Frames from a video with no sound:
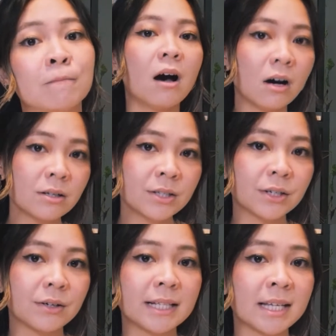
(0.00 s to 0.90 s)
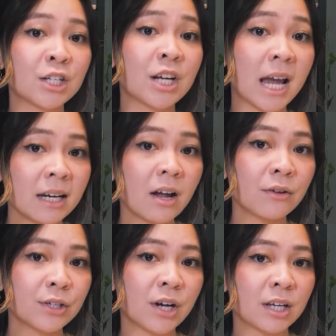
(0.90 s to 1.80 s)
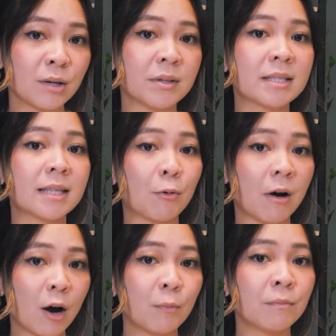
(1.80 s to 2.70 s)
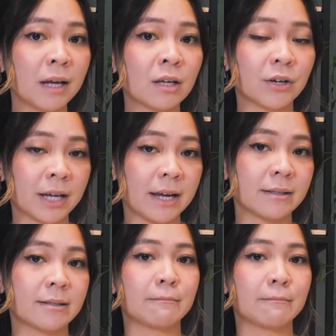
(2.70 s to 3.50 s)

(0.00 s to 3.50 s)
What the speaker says: Also, attach any other documents that will help make your case.